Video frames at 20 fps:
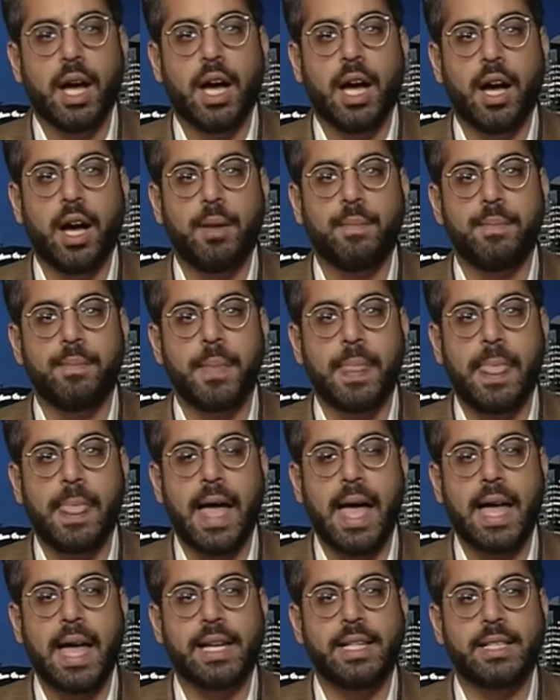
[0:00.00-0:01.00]
Um,
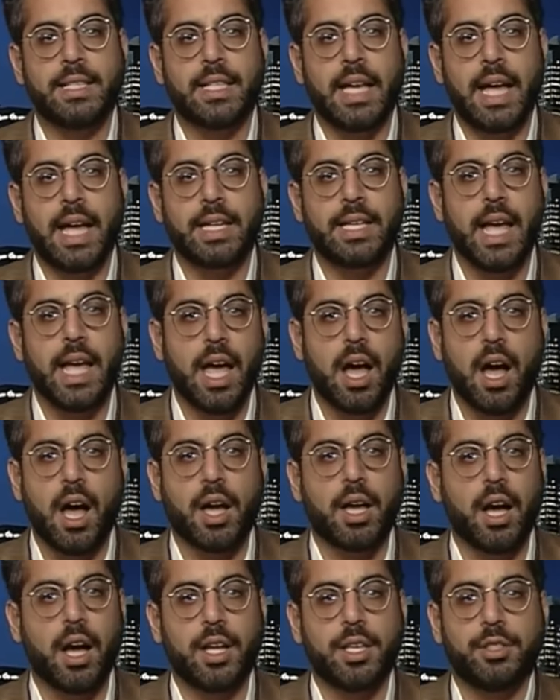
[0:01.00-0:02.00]
and and yeah,
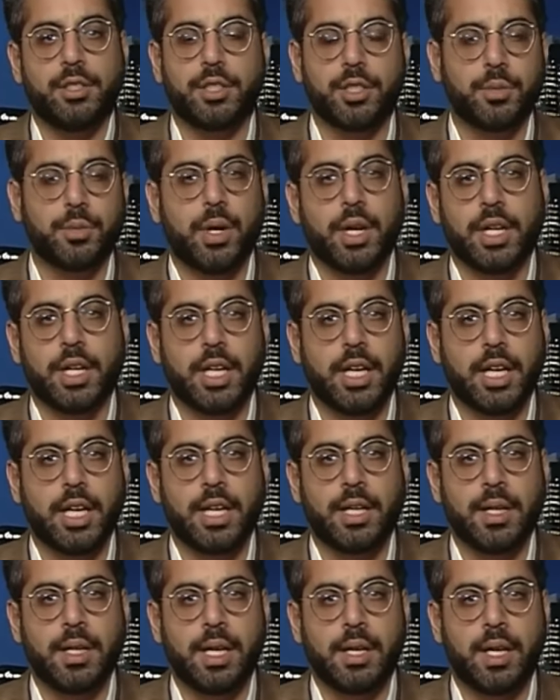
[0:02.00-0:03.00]
I, I used to work at,
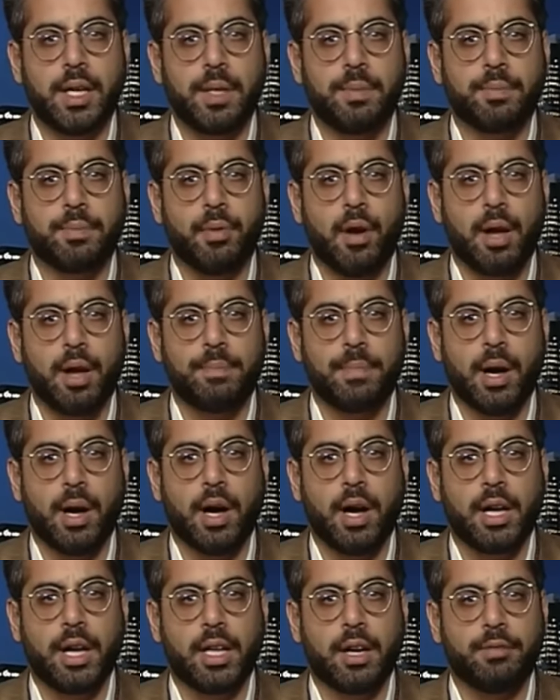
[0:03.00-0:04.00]
at, at,
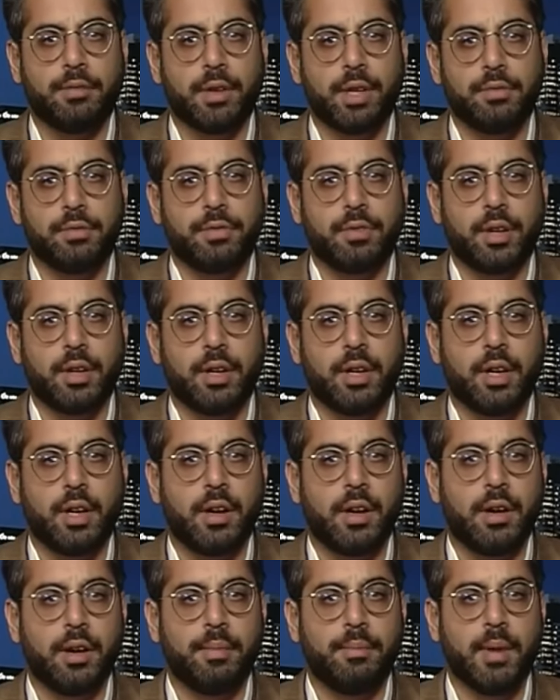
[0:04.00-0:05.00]
Breitbart, and I've written for
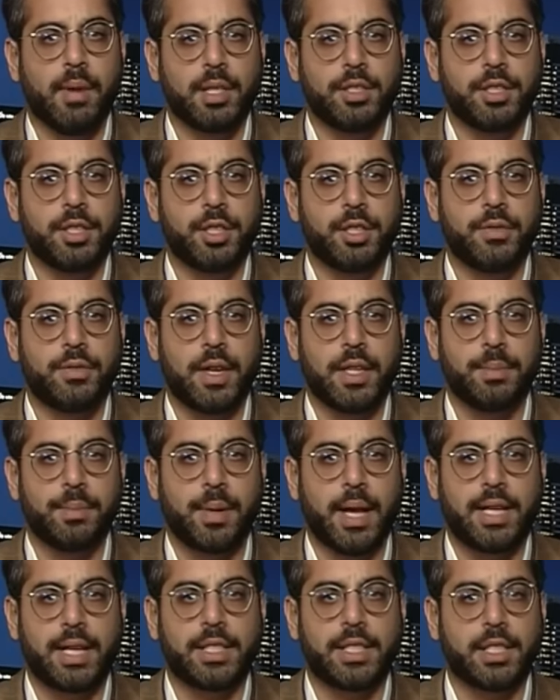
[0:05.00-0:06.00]
a, a, multitude of other
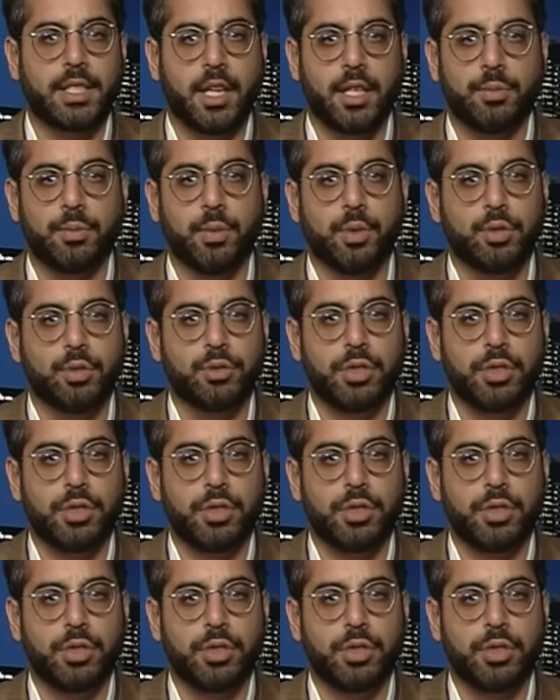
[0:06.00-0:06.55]
places like the Wall